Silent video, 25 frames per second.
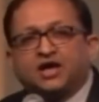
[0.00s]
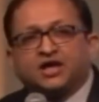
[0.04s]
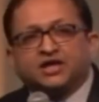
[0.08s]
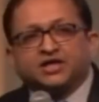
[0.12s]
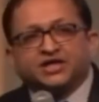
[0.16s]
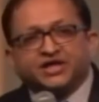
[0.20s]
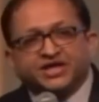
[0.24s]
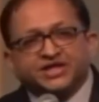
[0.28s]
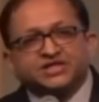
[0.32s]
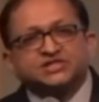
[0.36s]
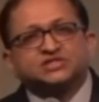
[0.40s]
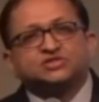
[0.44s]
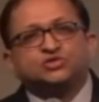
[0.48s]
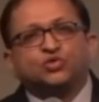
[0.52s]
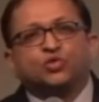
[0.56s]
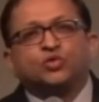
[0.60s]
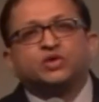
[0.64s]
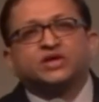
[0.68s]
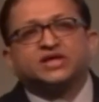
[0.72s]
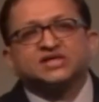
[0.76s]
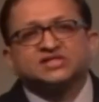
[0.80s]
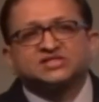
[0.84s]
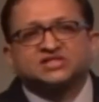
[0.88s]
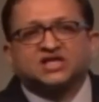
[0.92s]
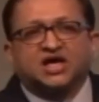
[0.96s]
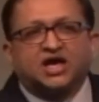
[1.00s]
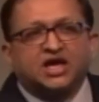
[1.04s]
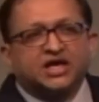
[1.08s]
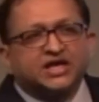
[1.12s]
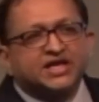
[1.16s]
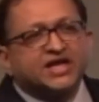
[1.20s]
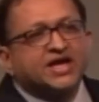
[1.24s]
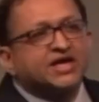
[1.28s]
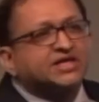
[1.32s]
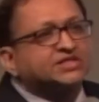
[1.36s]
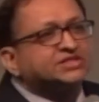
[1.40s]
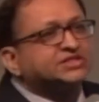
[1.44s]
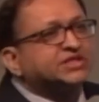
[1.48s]
is known as
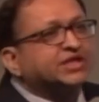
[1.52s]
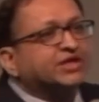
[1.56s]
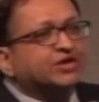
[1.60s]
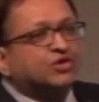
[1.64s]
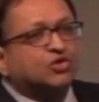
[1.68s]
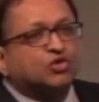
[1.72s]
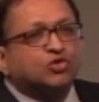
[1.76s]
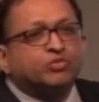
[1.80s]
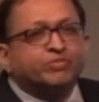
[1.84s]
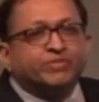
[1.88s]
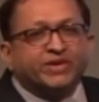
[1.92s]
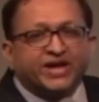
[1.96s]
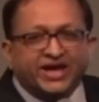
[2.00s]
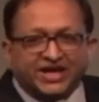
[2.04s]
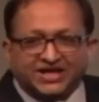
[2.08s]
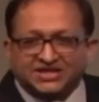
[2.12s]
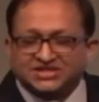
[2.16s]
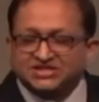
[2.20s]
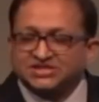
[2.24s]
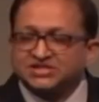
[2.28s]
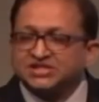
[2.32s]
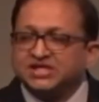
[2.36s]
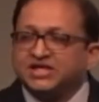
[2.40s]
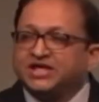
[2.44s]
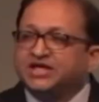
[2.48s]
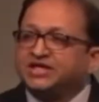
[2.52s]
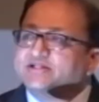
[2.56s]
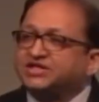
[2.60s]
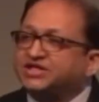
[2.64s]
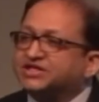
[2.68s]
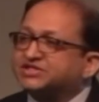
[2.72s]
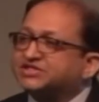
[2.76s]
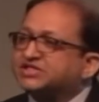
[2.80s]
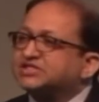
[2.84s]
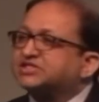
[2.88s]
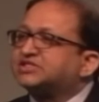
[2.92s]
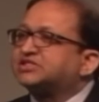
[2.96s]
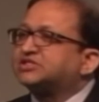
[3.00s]
cardiac syndrome X.
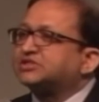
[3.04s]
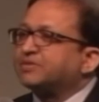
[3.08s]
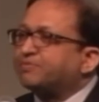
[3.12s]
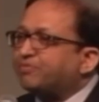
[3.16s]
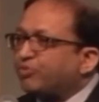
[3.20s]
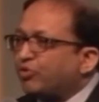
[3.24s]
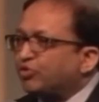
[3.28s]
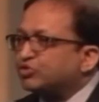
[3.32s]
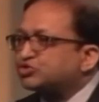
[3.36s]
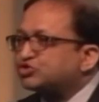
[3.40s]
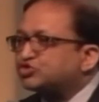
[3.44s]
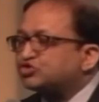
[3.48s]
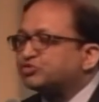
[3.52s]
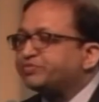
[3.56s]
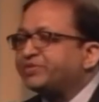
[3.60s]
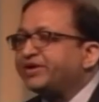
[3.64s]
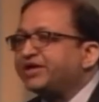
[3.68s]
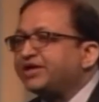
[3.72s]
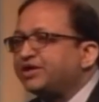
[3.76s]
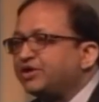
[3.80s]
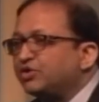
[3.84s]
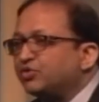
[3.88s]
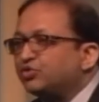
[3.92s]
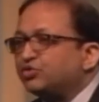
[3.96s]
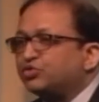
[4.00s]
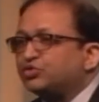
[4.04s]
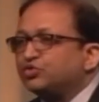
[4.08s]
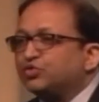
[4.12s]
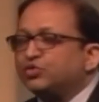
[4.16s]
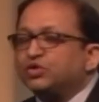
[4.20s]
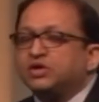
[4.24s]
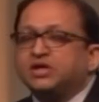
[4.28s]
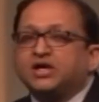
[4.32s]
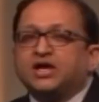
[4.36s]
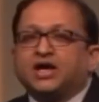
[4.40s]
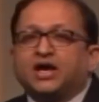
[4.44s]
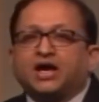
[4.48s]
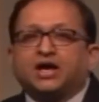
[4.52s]
This is supposed to be due to
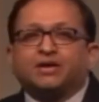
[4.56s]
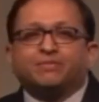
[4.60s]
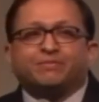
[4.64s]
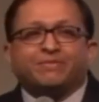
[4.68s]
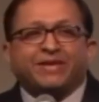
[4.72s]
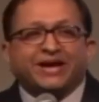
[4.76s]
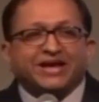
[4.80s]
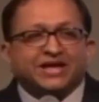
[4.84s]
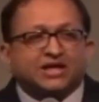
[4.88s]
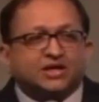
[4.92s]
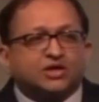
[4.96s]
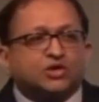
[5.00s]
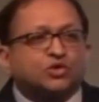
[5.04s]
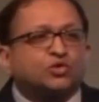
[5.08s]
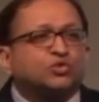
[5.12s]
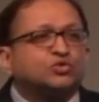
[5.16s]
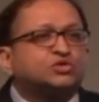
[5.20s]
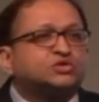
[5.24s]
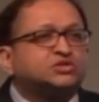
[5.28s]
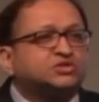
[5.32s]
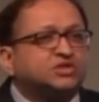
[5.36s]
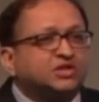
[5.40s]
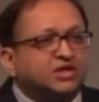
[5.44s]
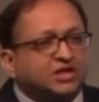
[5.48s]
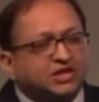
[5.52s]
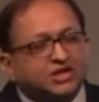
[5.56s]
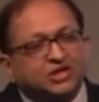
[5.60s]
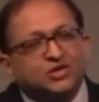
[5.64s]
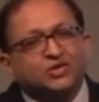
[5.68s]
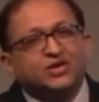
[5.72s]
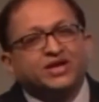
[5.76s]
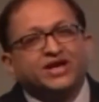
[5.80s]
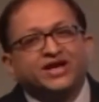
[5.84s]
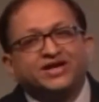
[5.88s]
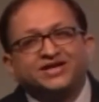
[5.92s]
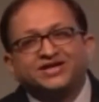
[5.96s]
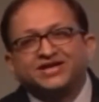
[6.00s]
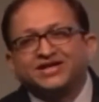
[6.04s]
a
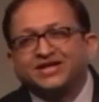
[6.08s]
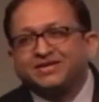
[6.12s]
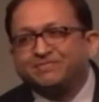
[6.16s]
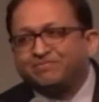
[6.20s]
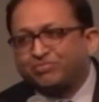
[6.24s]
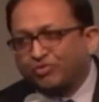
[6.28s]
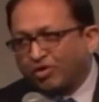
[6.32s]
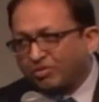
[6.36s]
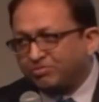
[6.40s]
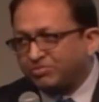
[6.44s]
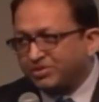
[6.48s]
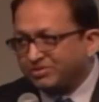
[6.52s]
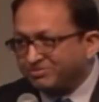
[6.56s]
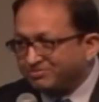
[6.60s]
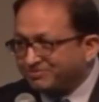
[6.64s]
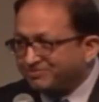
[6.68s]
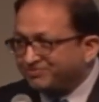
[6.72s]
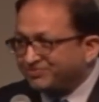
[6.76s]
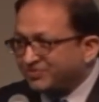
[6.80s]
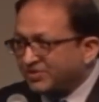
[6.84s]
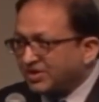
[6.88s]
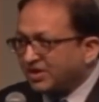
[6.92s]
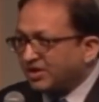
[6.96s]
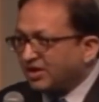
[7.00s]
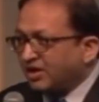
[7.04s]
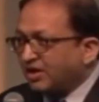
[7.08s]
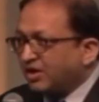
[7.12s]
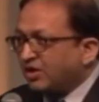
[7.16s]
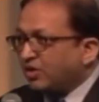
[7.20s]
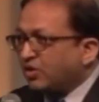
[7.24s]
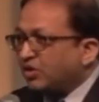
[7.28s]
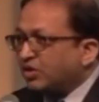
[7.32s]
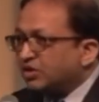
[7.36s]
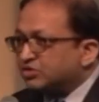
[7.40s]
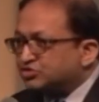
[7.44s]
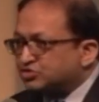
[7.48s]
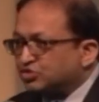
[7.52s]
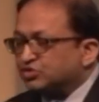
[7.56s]
microcirculatory problem.
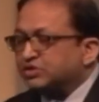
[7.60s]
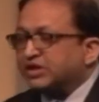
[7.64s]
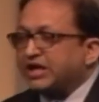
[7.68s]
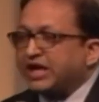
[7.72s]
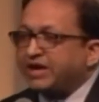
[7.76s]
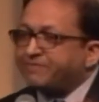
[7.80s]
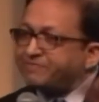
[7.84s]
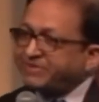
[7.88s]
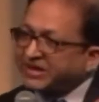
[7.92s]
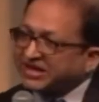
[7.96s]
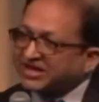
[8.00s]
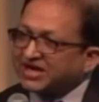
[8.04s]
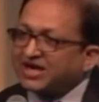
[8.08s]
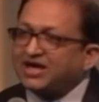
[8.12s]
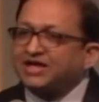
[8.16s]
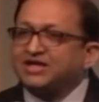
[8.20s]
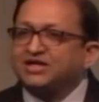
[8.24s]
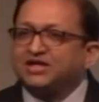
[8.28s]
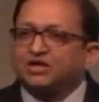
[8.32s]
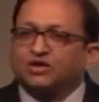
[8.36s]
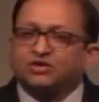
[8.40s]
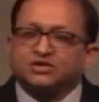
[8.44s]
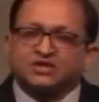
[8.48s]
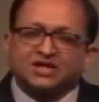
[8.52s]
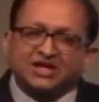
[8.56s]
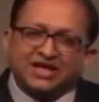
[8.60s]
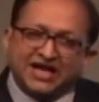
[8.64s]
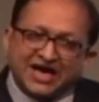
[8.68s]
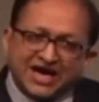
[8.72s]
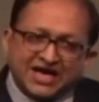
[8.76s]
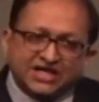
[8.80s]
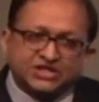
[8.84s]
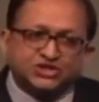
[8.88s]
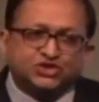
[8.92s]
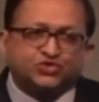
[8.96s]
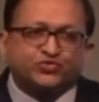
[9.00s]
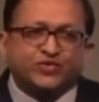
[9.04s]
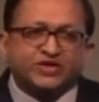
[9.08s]
So the epicardial or the
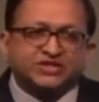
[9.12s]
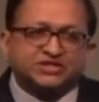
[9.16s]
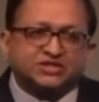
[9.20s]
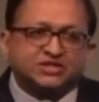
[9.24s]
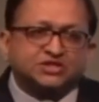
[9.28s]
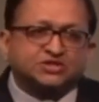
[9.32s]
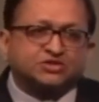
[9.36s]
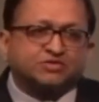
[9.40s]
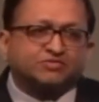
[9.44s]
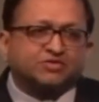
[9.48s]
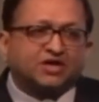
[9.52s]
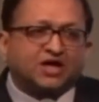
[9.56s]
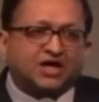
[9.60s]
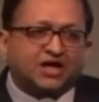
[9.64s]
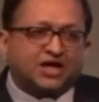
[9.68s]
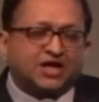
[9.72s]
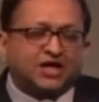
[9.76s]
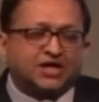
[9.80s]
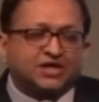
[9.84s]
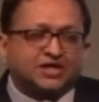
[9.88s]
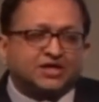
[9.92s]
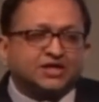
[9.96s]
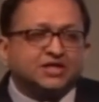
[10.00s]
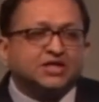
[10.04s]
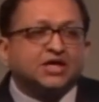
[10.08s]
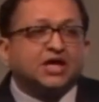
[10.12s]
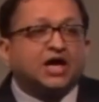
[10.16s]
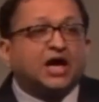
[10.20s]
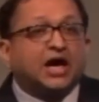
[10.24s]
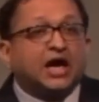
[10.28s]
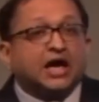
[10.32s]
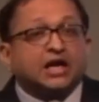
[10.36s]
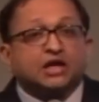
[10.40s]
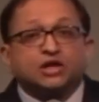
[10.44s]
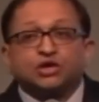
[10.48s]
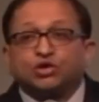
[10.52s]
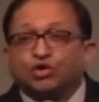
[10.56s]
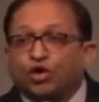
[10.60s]
large vessels of the heart
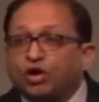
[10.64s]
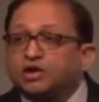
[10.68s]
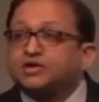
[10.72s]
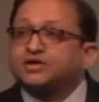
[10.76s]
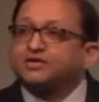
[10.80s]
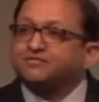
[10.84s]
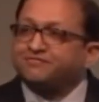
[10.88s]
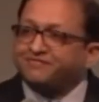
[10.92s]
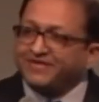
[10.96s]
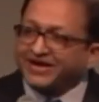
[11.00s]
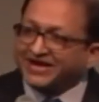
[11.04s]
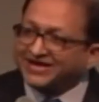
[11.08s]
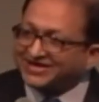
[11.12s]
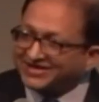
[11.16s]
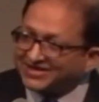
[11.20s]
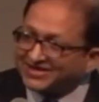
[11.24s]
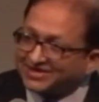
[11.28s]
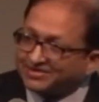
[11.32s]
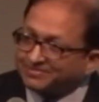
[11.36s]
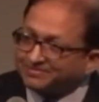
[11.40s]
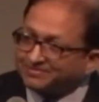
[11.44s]
are not affected.